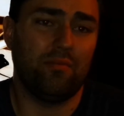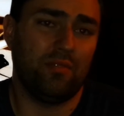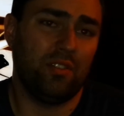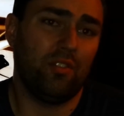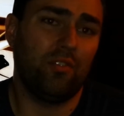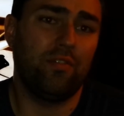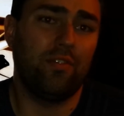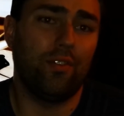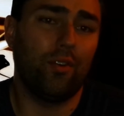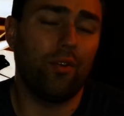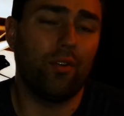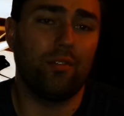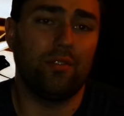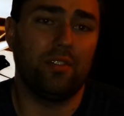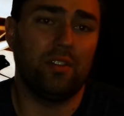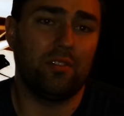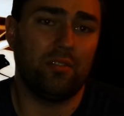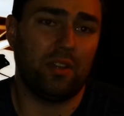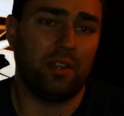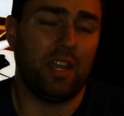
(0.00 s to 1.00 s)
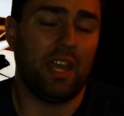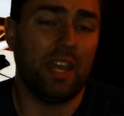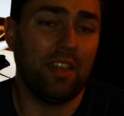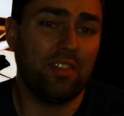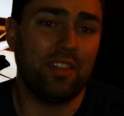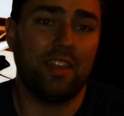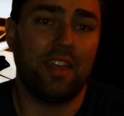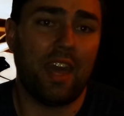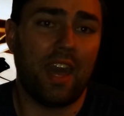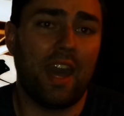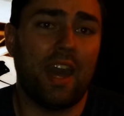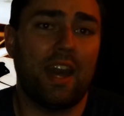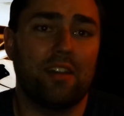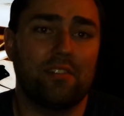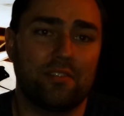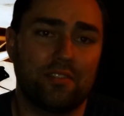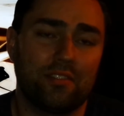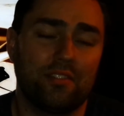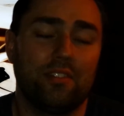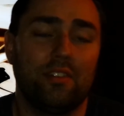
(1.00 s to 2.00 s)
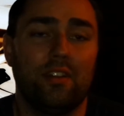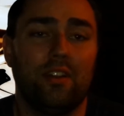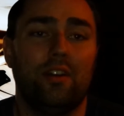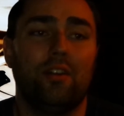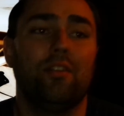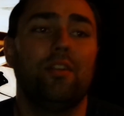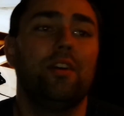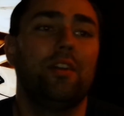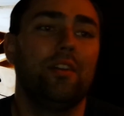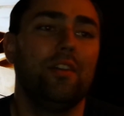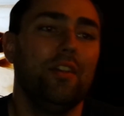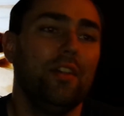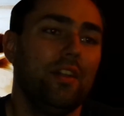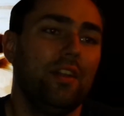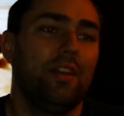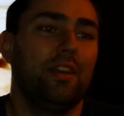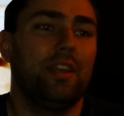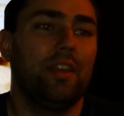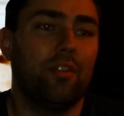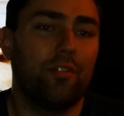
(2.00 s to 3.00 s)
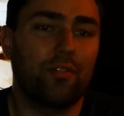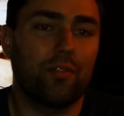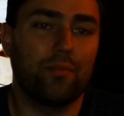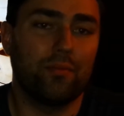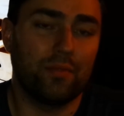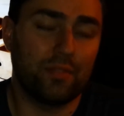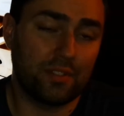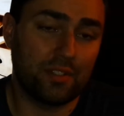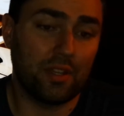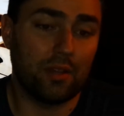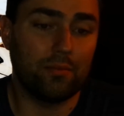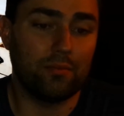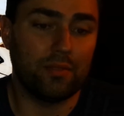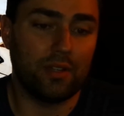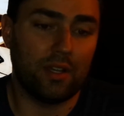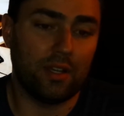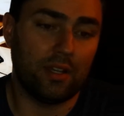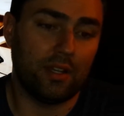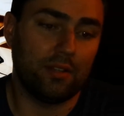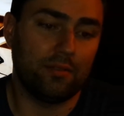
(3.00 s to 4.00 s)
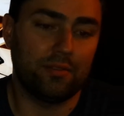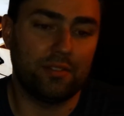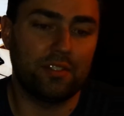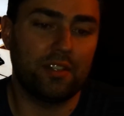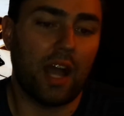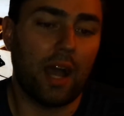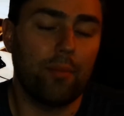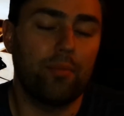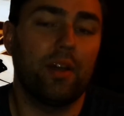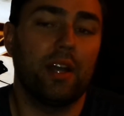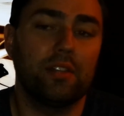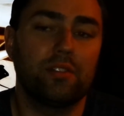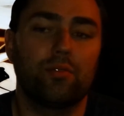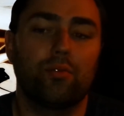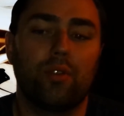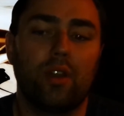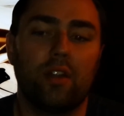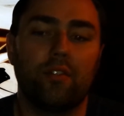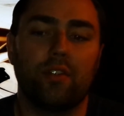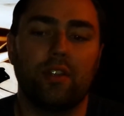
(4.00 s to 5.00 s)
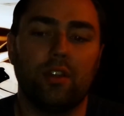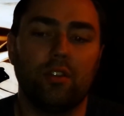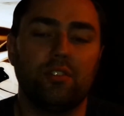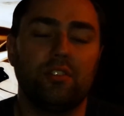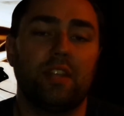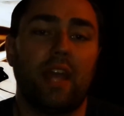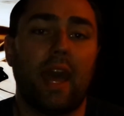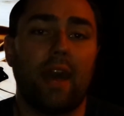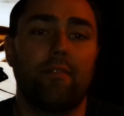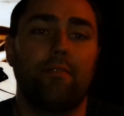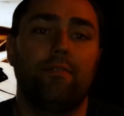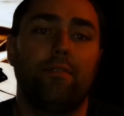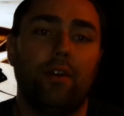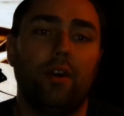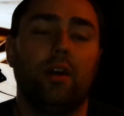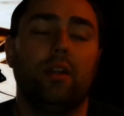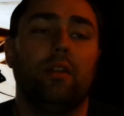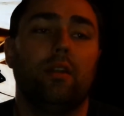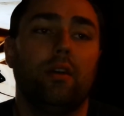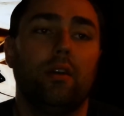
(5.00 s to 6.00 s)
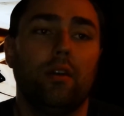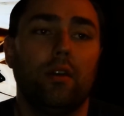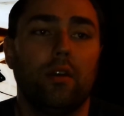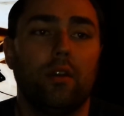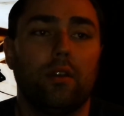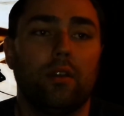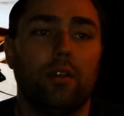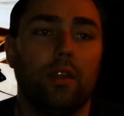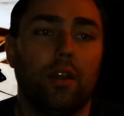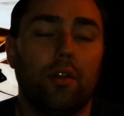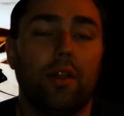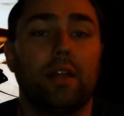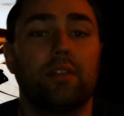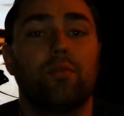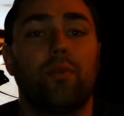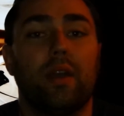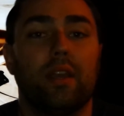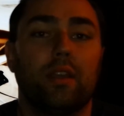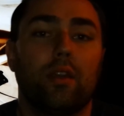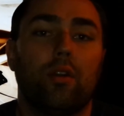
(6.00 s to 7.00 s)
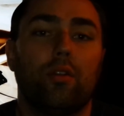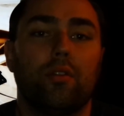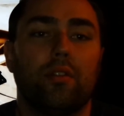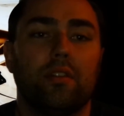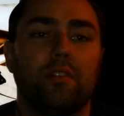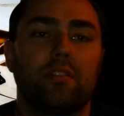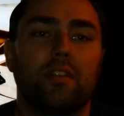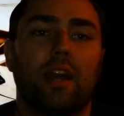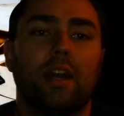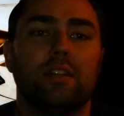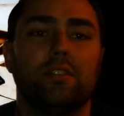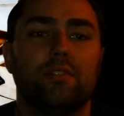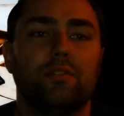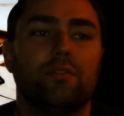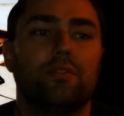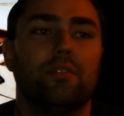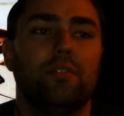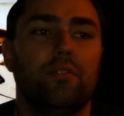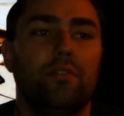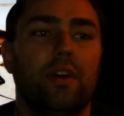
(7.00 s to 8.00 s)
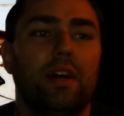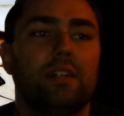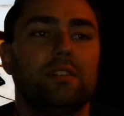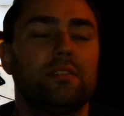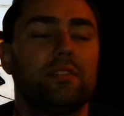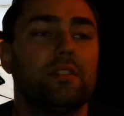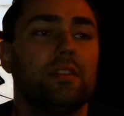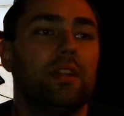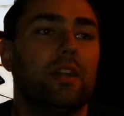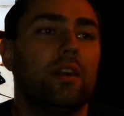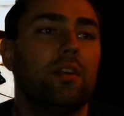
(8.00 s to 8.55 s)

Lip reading: Like hit the gas. From some stoplights or whatever. Just have fun. That's why you go to these kinds of events.